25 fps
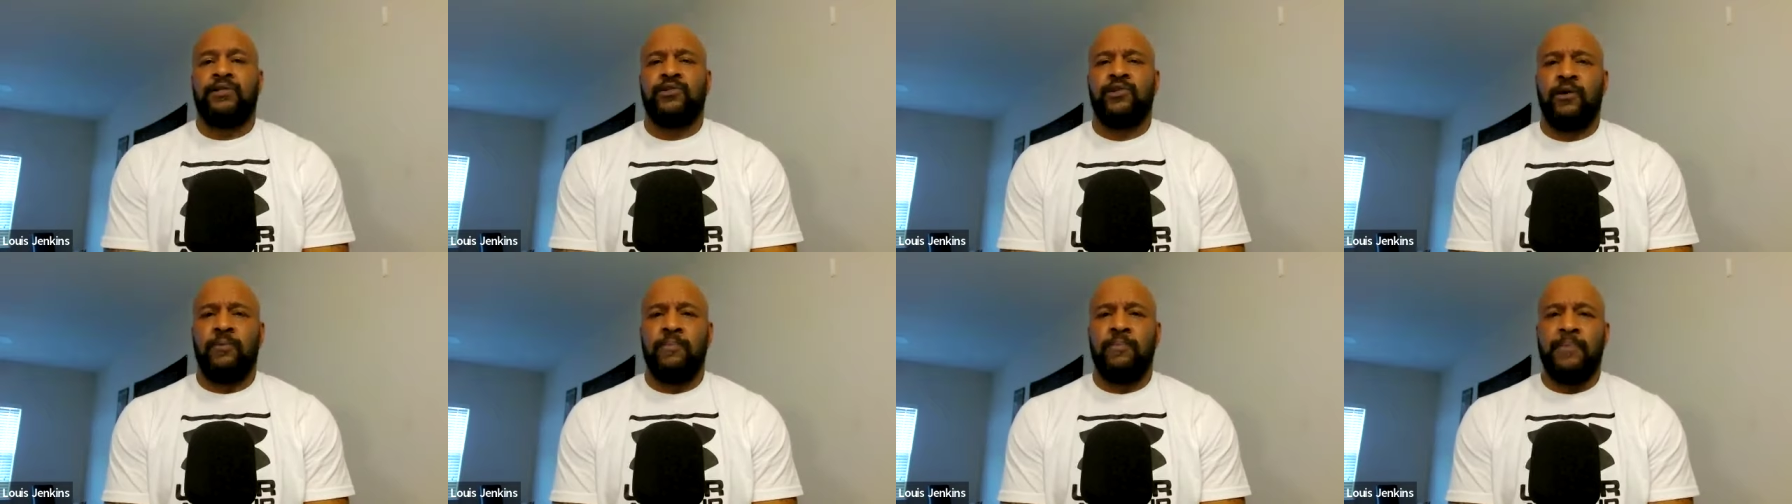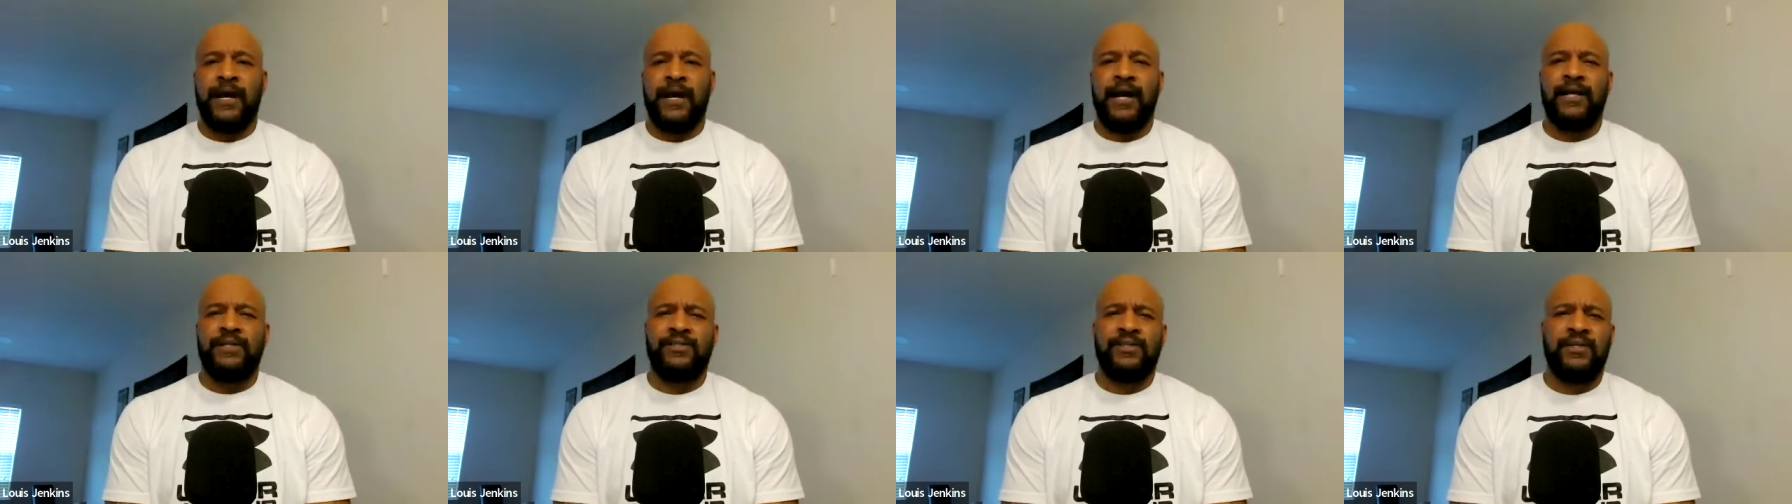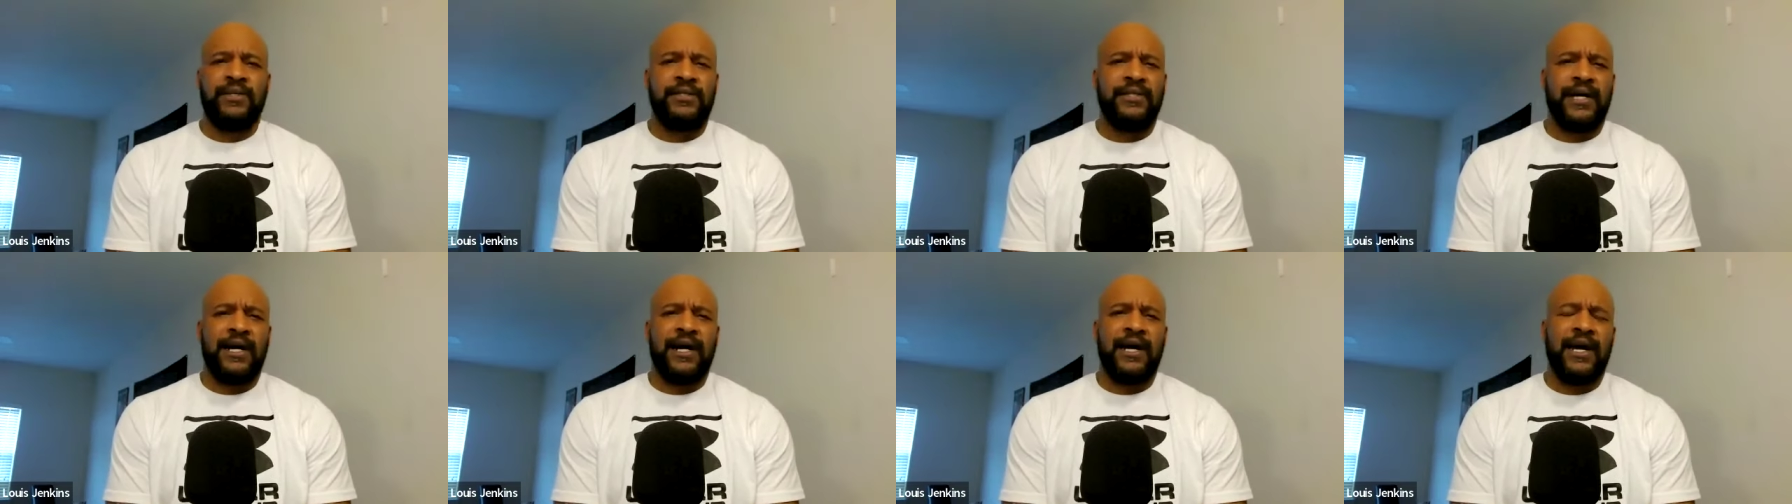So
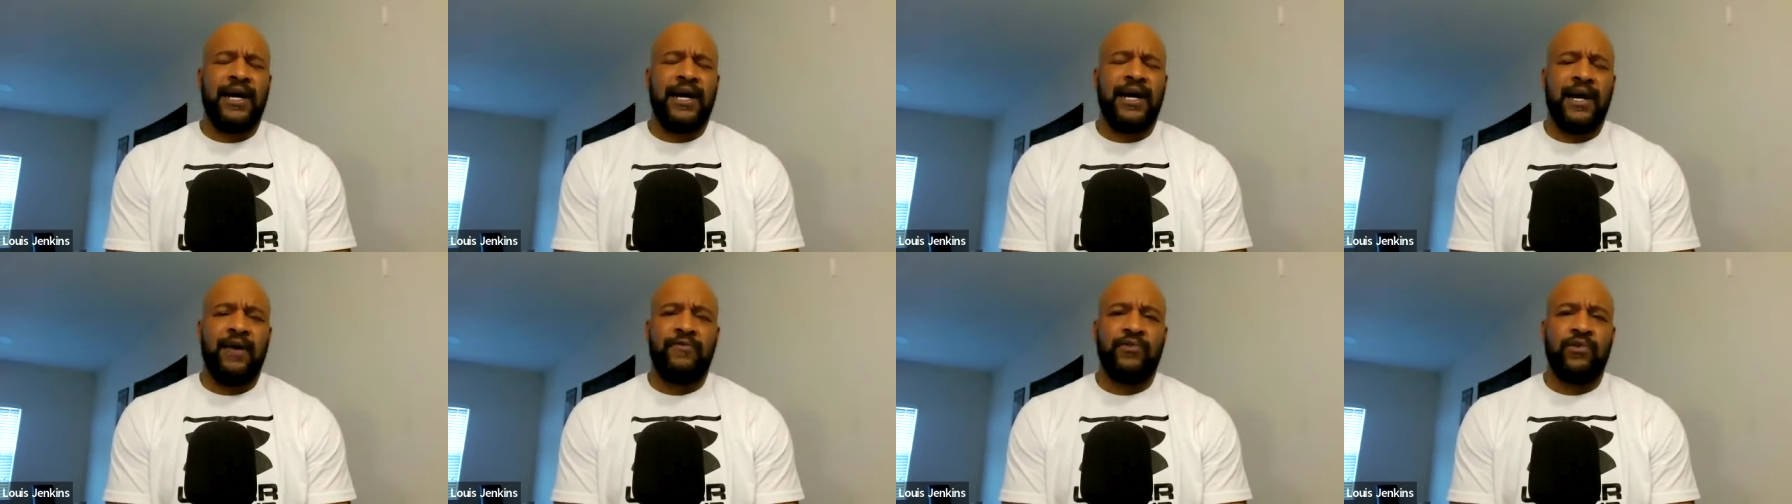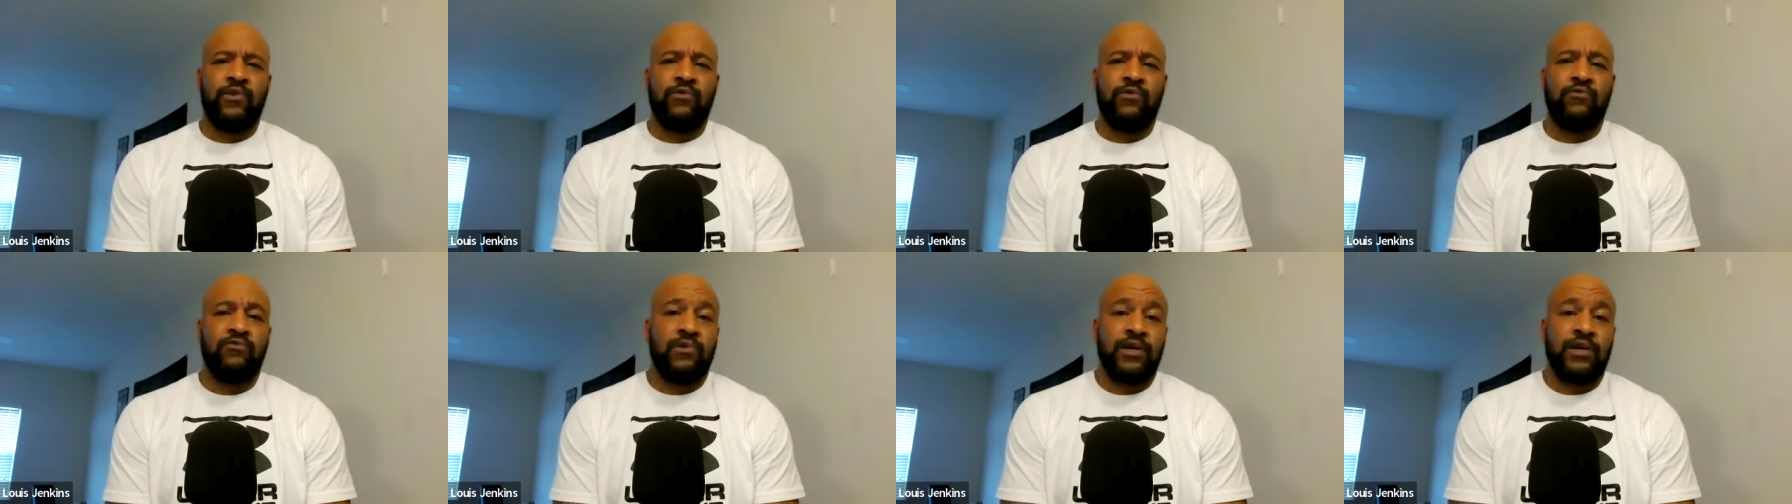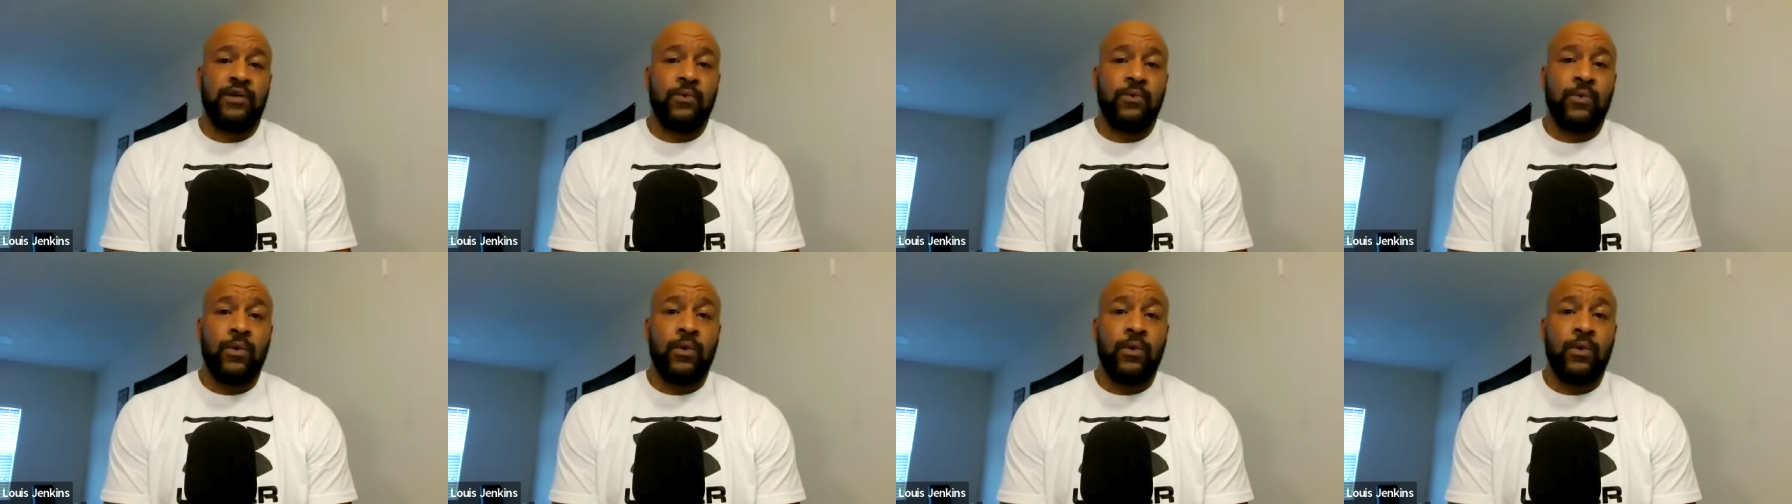imagine not having no
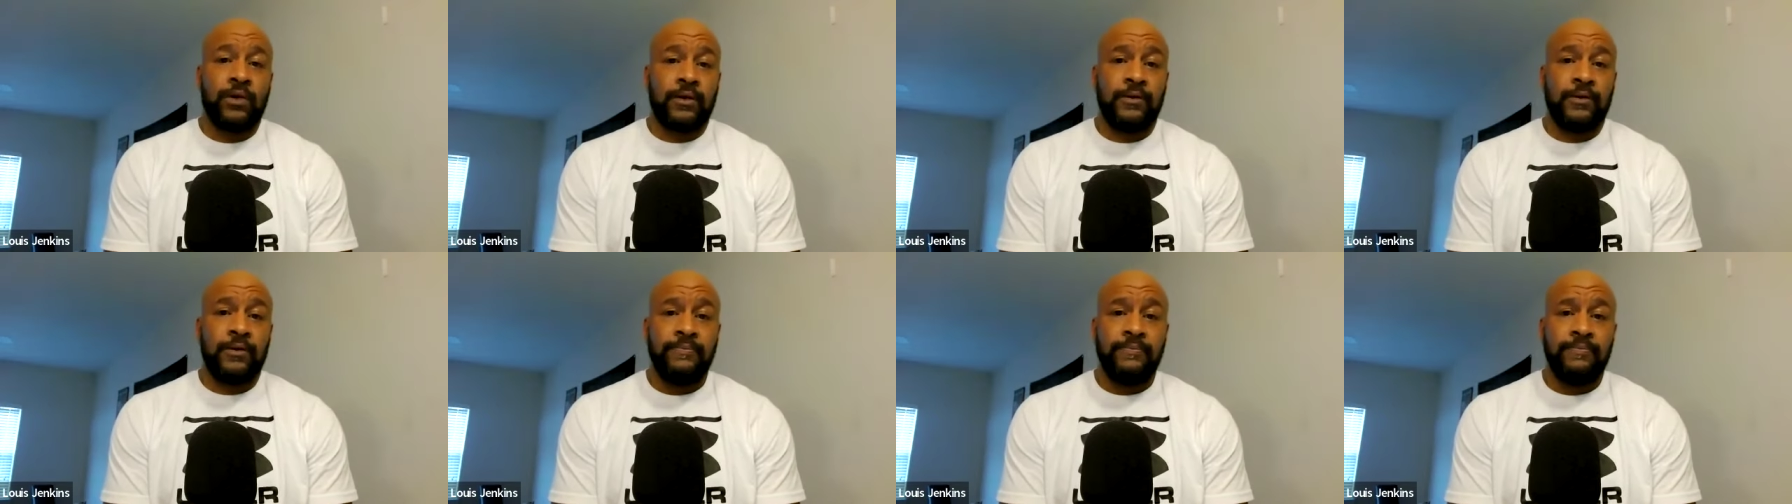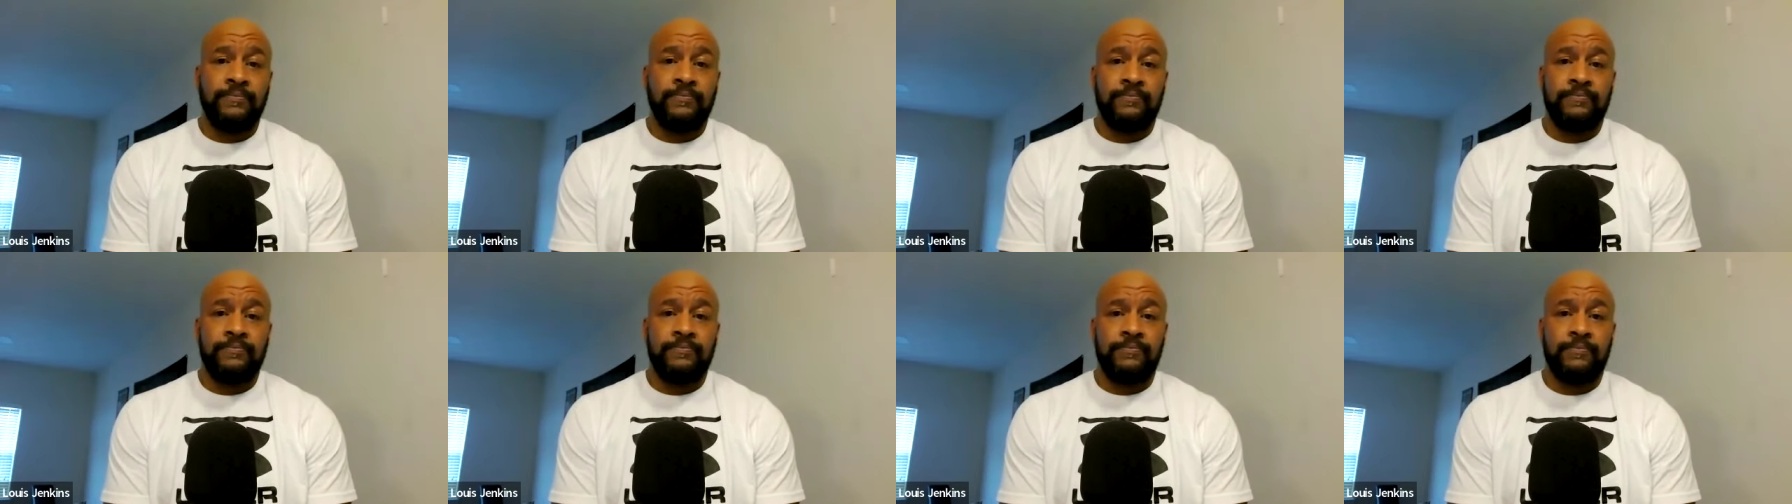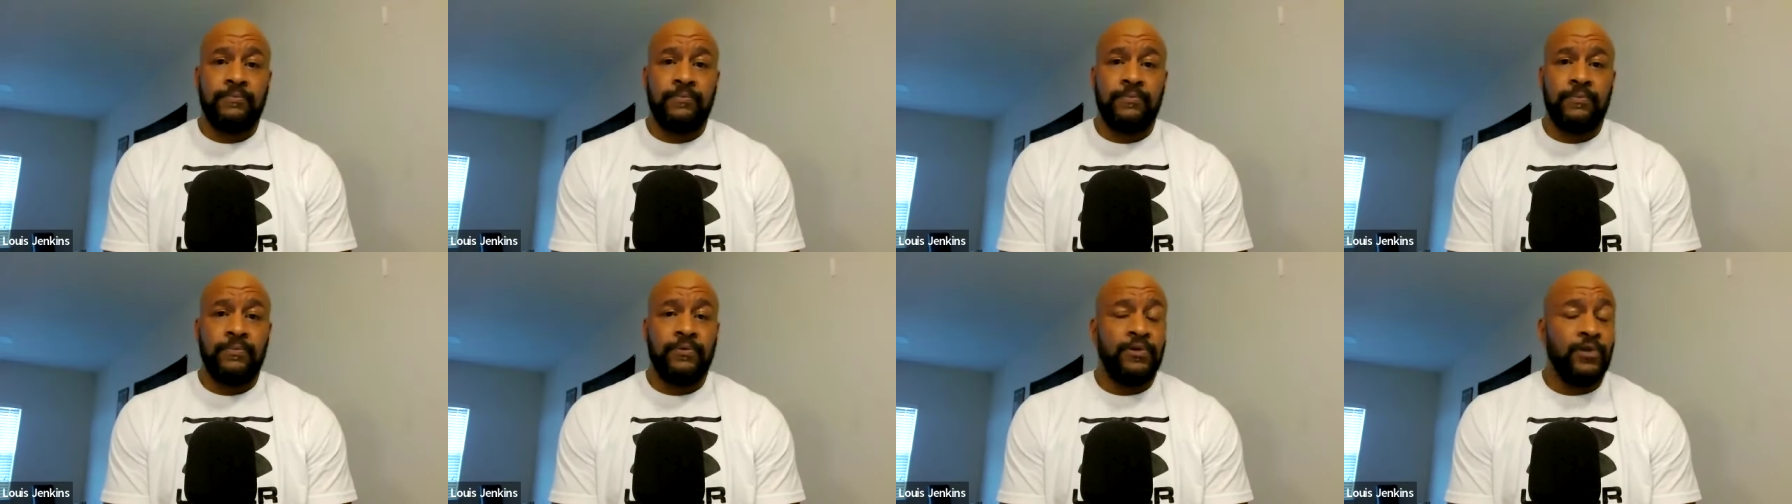running water,
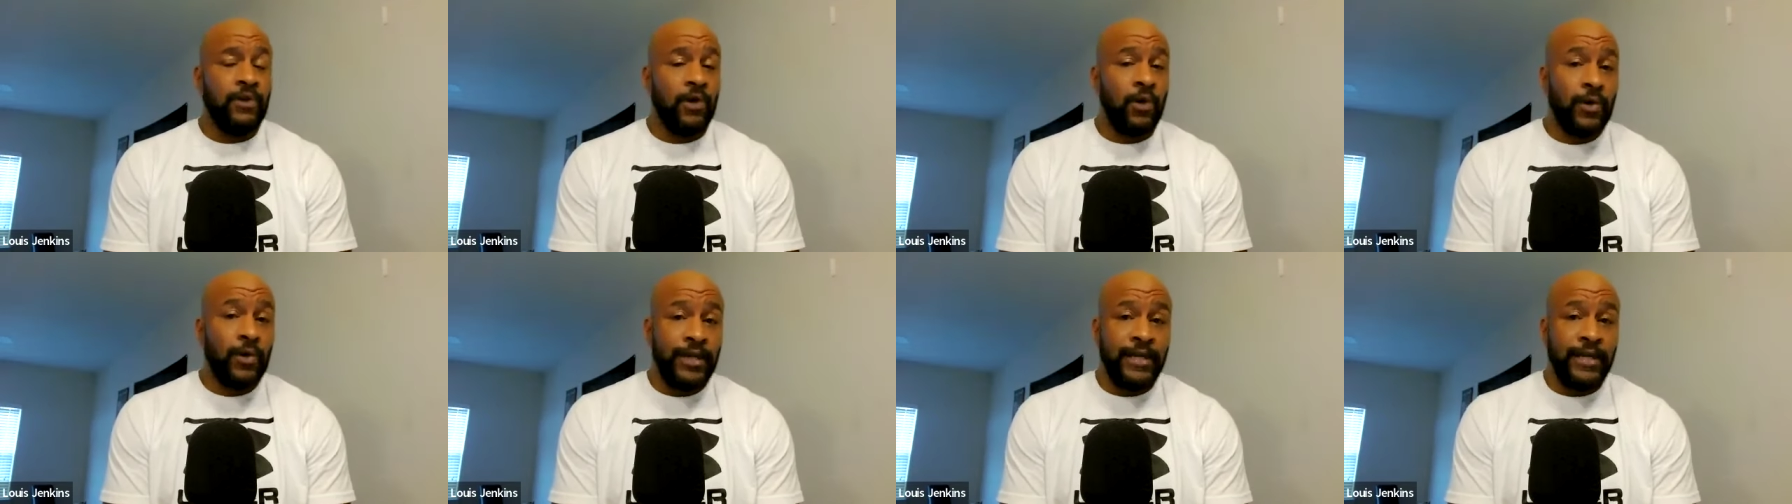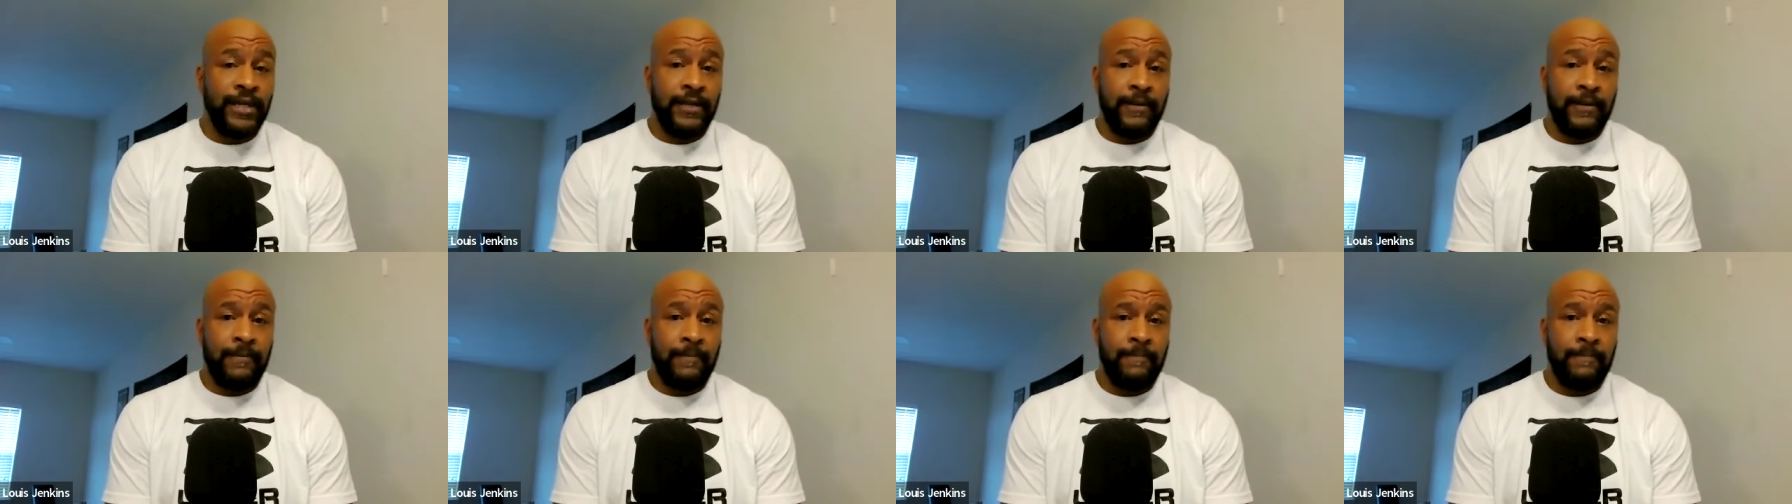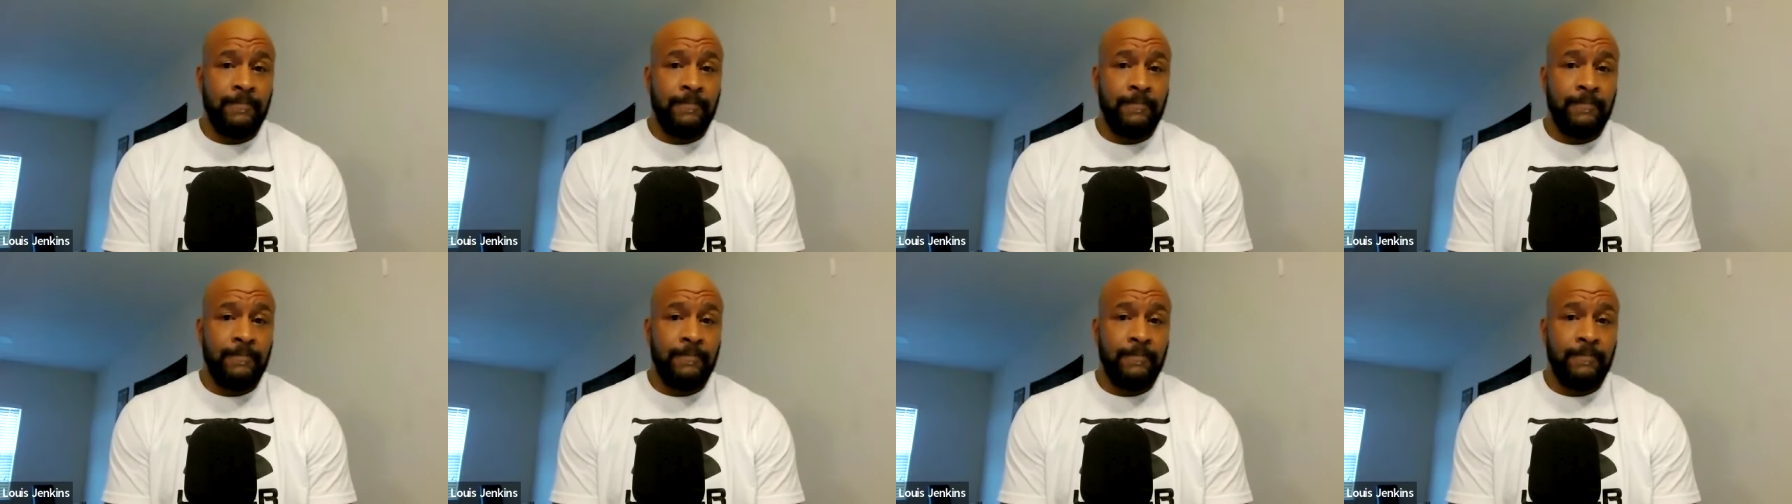no heat.